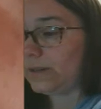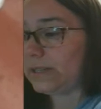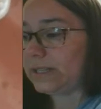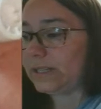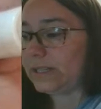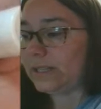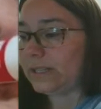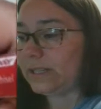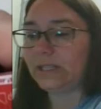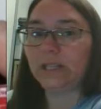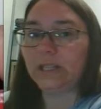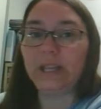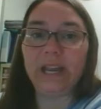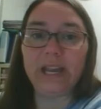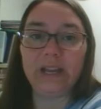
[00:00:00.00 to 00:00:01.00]
a
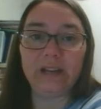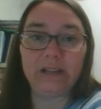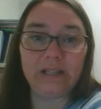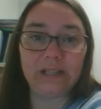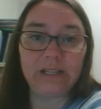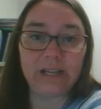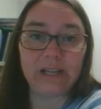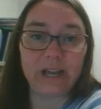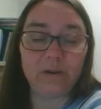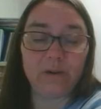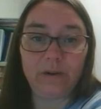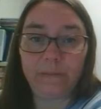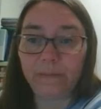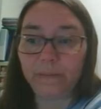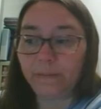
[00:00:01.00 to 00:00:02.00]
slant
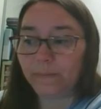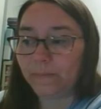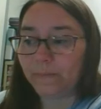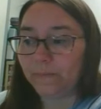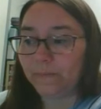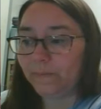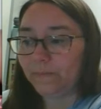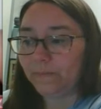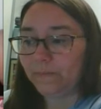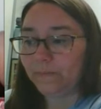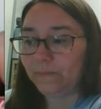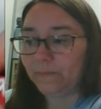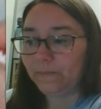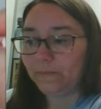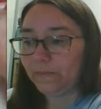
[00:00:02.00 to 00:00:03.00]
down.
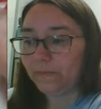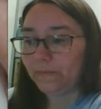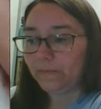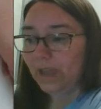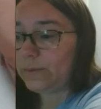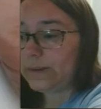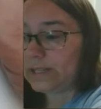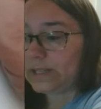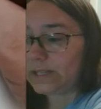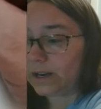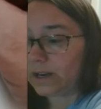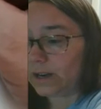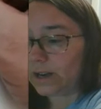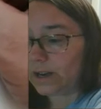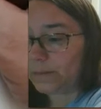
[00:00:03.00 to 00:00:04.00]
And then we
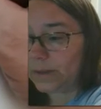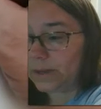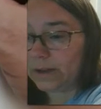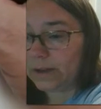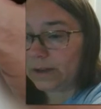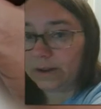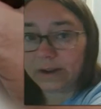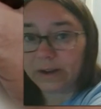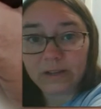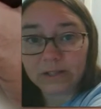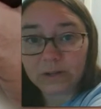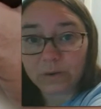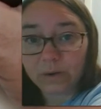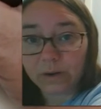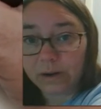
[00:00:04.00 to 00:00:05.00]
start up here in
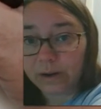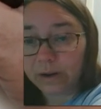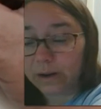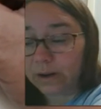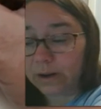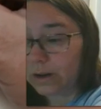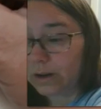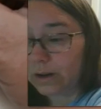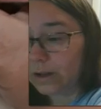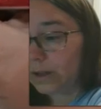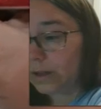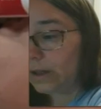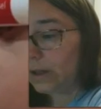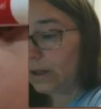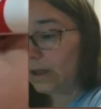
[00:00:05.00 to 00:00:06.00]
this corner,
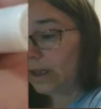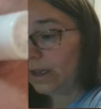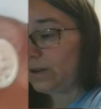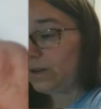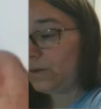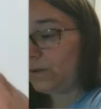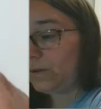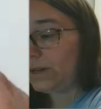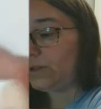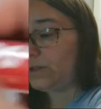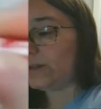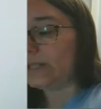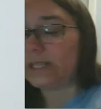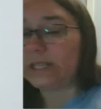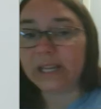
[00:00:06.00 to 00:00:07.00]
and we do
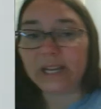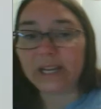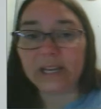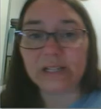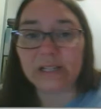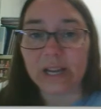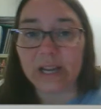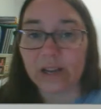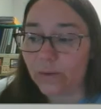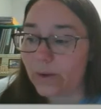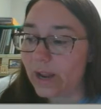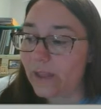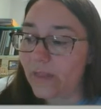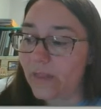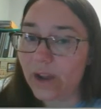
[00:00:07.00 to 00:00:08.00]
a slant down,
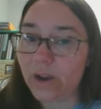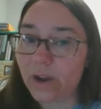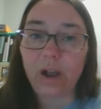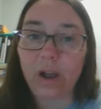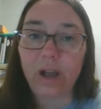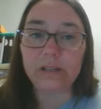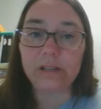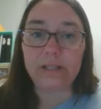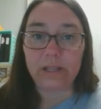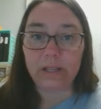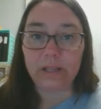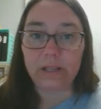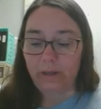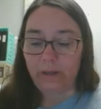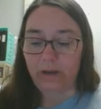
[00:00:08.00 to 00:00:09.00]
and they cross in
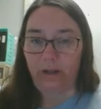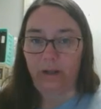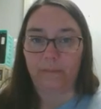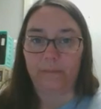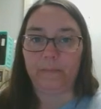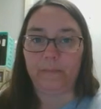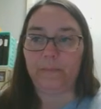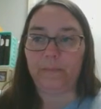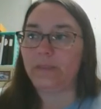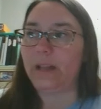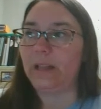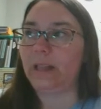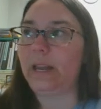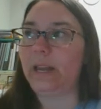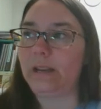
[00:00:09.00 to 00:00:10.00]
the middle. That
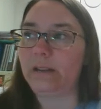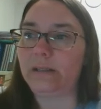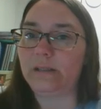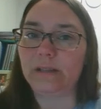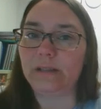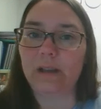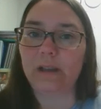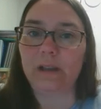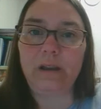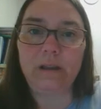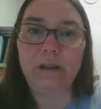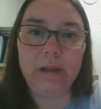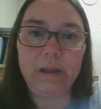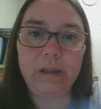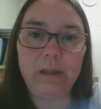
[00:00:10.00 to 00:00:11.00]
light is kind
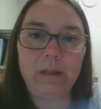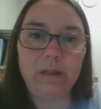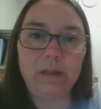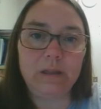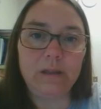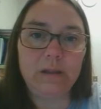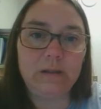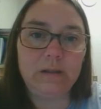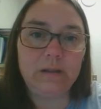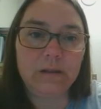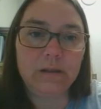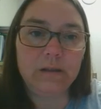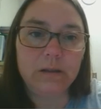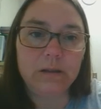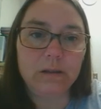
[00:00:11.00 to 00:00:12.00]
of making this
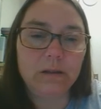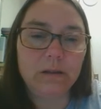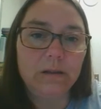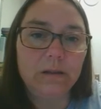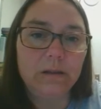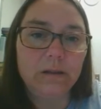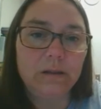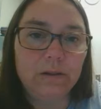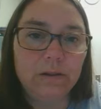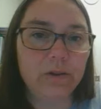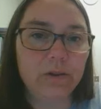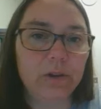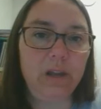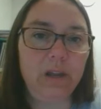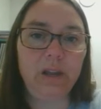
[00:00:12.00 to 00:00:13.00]

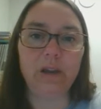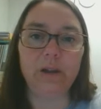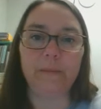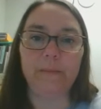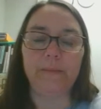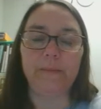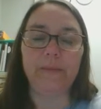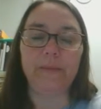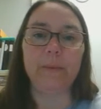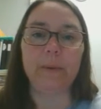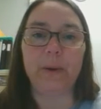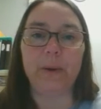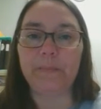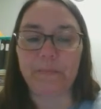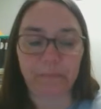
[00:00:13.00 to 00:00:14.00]
tricky here. There we go.